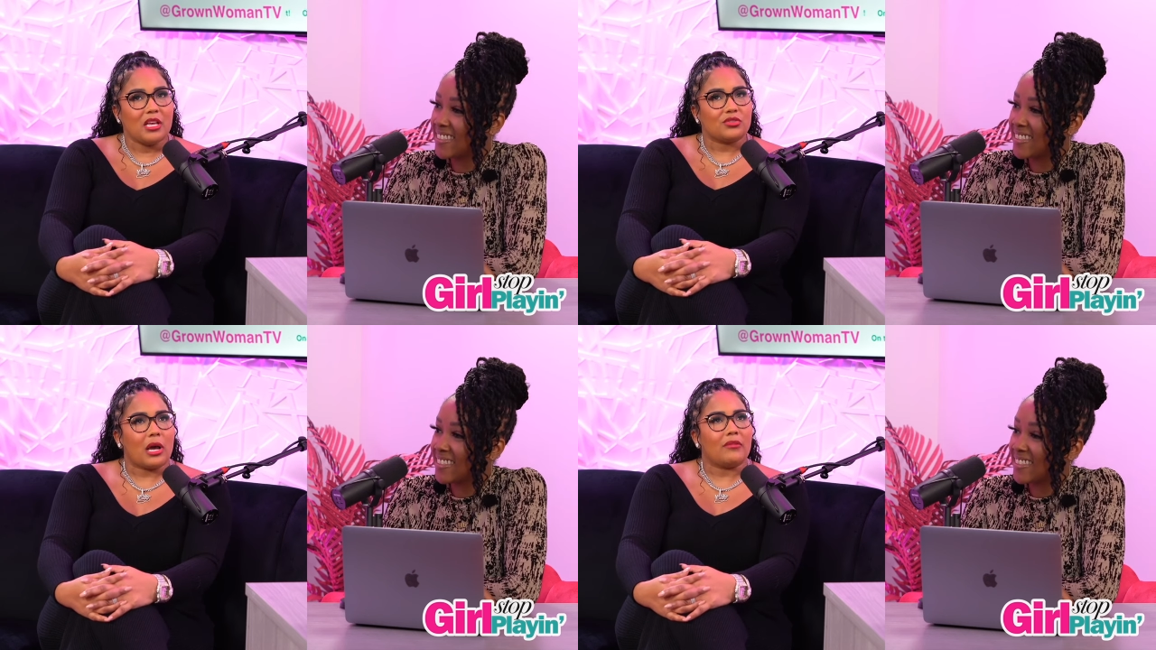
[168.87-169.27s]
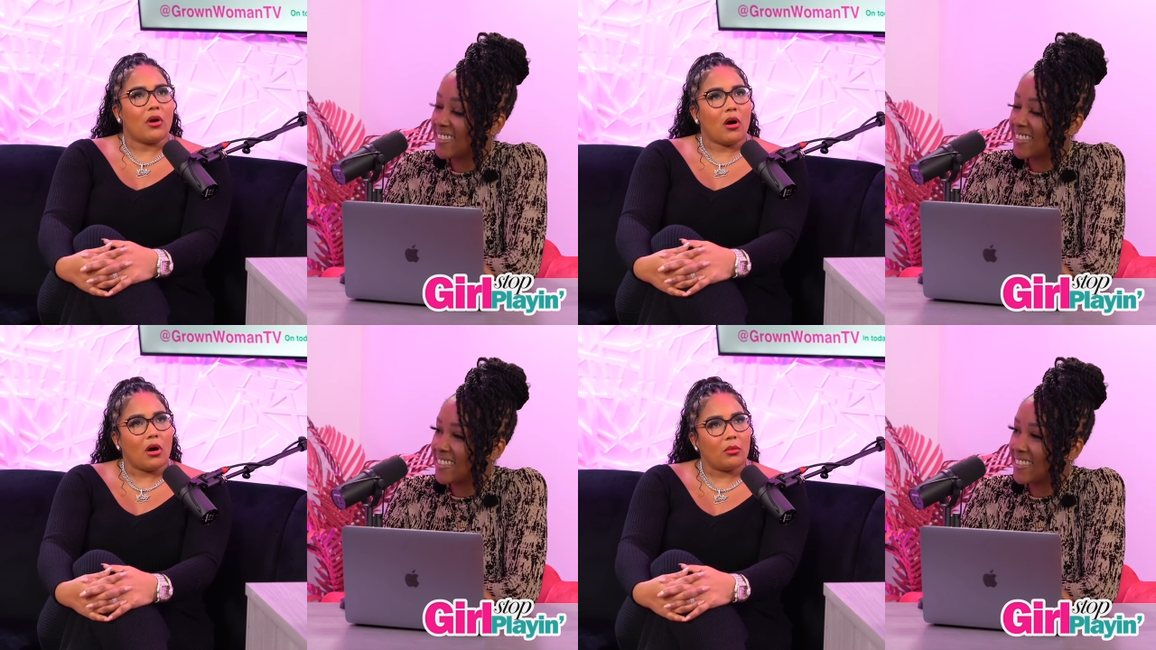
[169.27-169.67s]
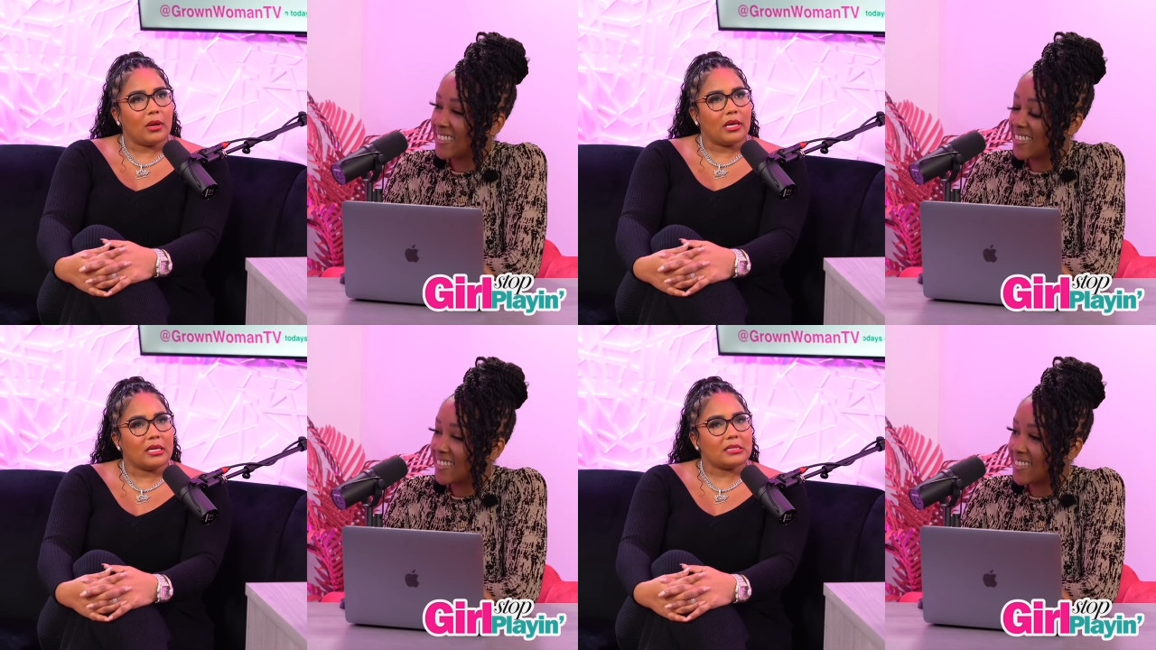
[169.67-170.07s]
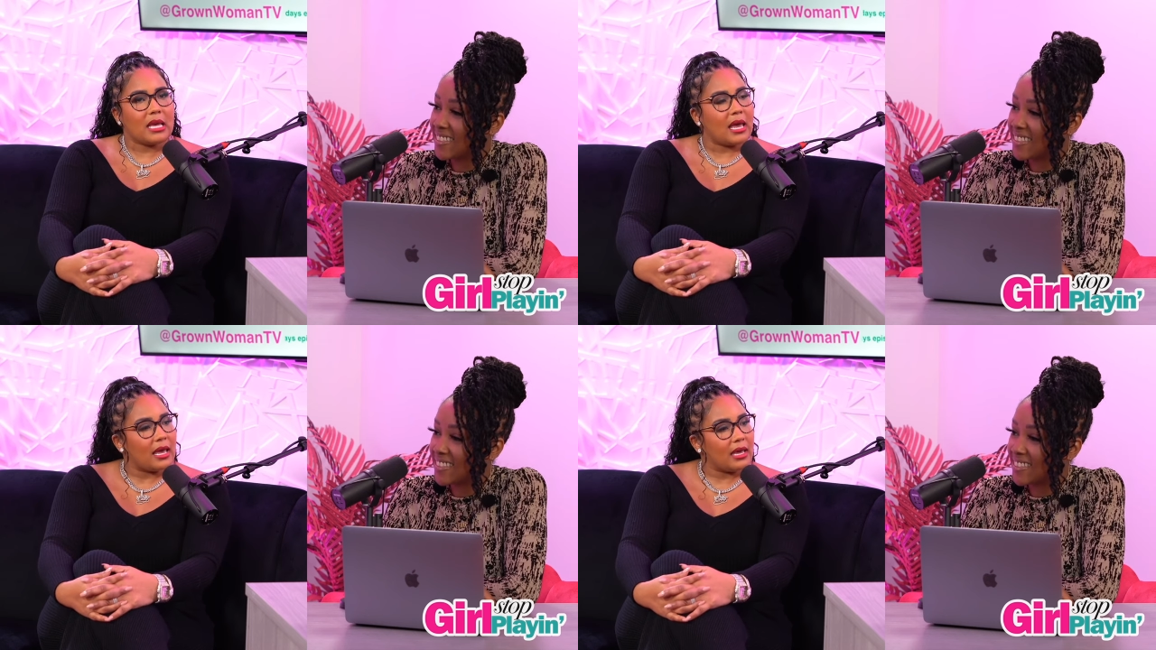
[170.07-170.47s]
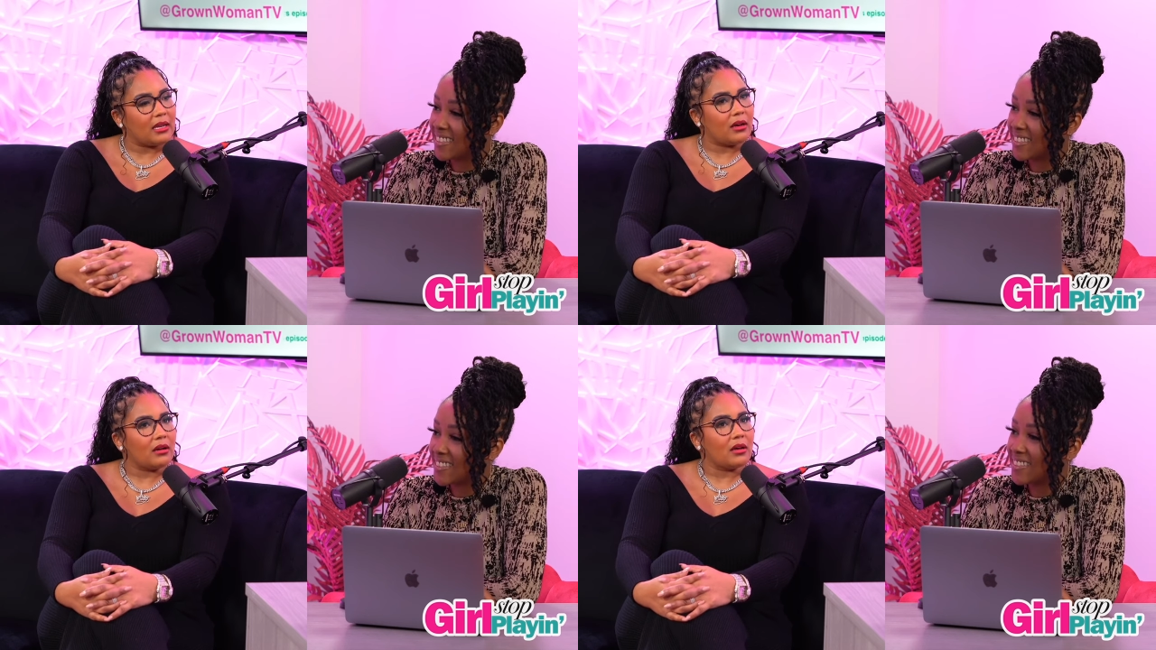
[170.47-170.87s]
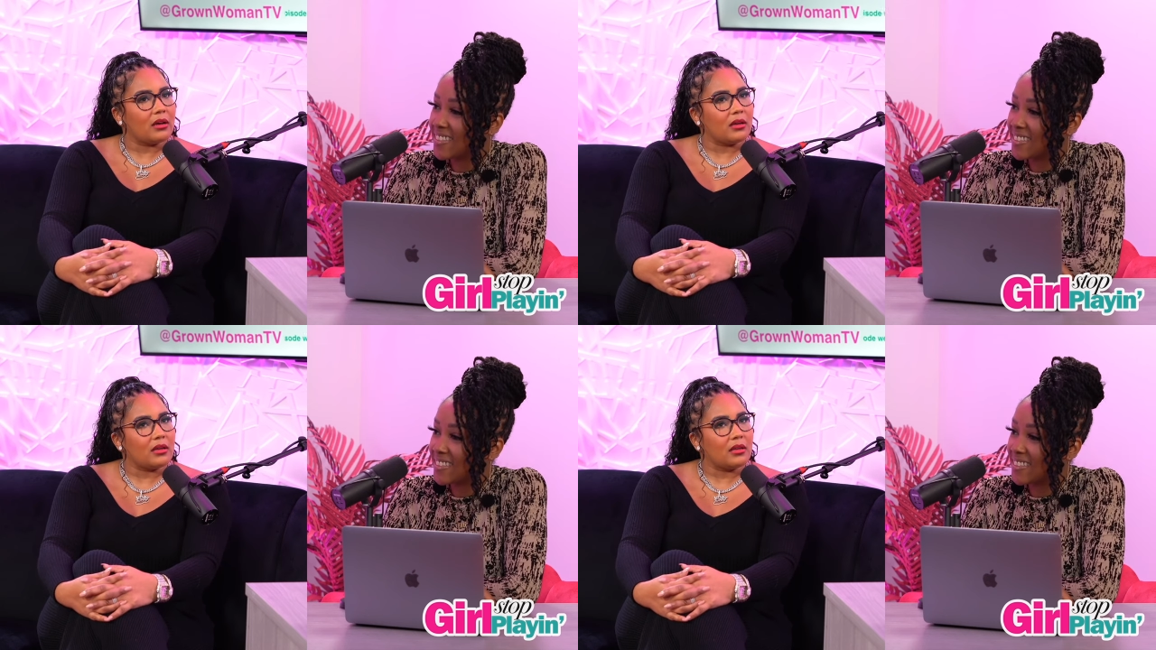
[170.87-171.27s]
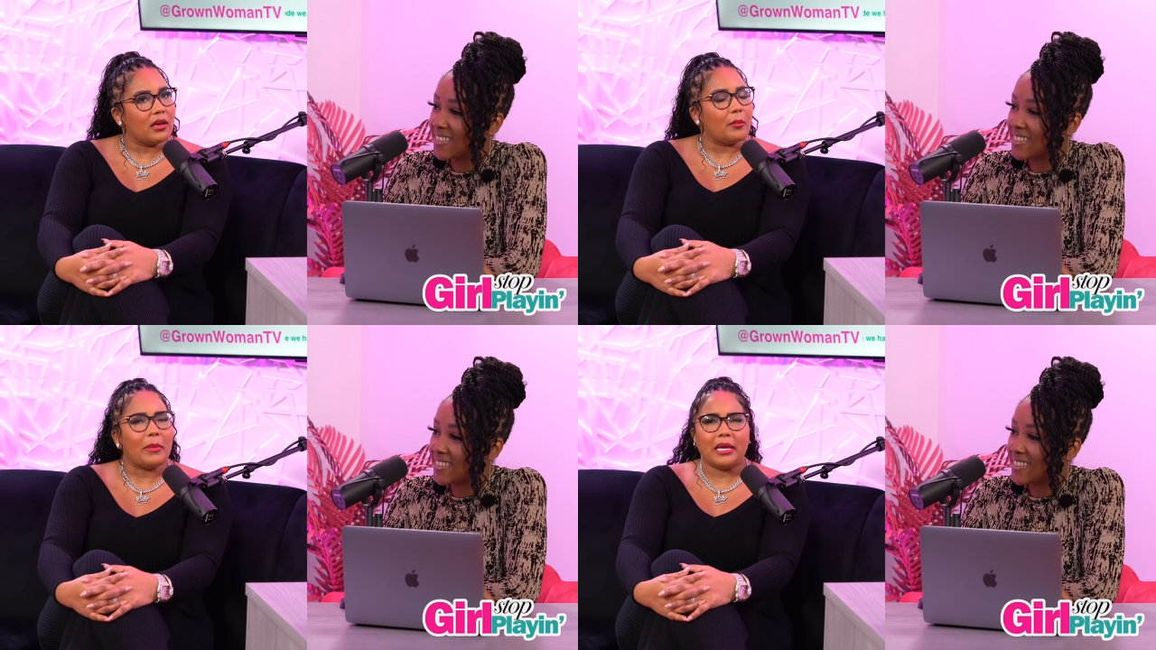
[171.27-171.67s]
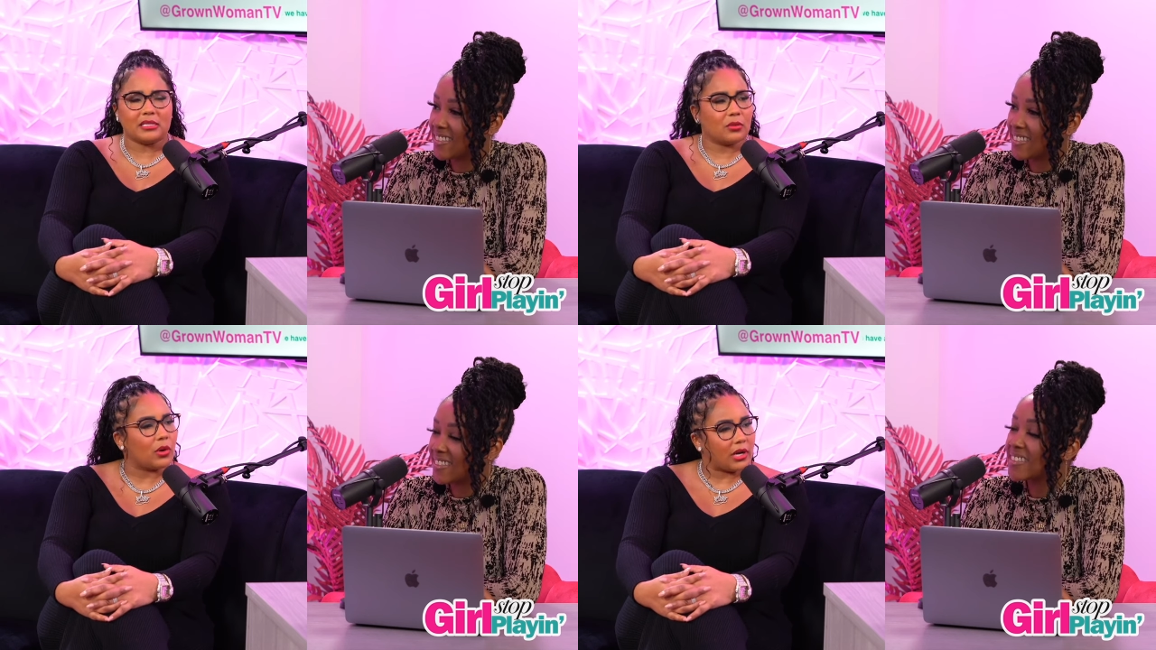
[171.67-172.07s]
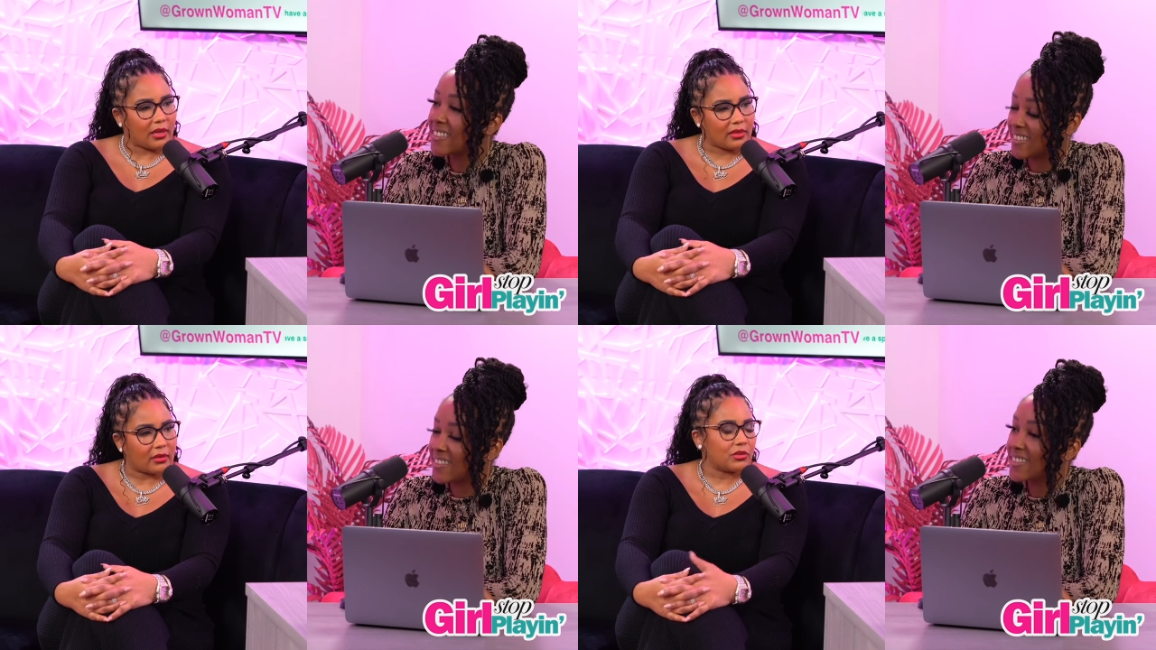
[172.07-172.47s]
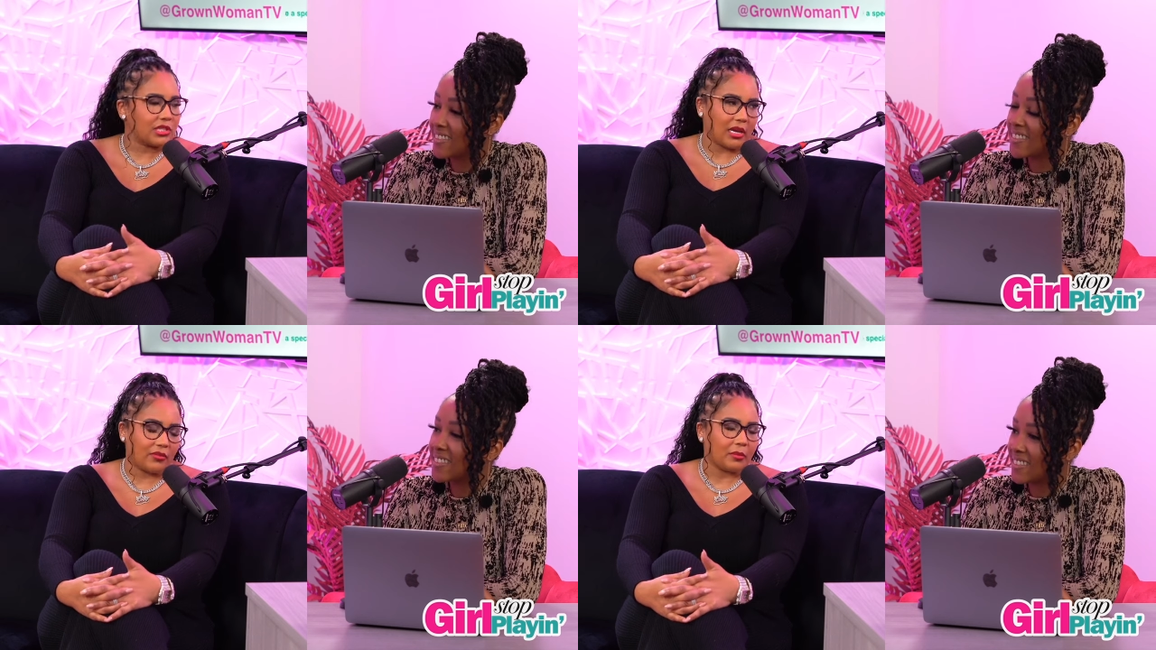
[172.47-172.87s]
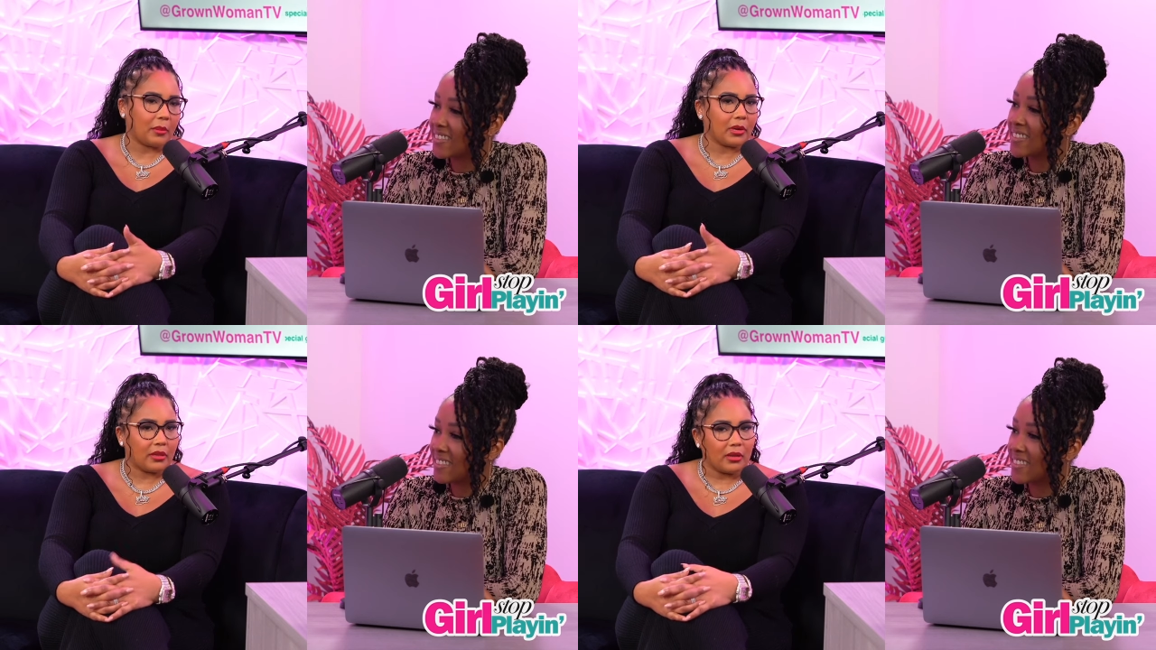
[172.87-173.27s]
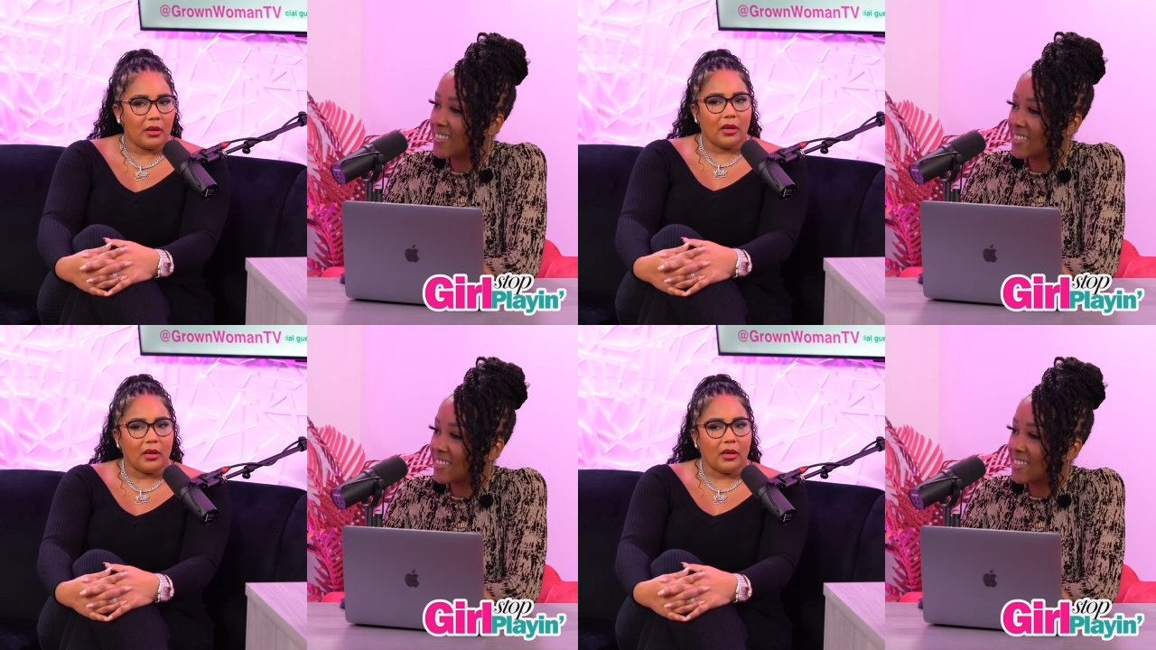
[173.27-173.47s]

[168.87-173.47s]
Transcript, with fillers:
Speaker 1: So I've always had an amazing work ethic, which came from my mother.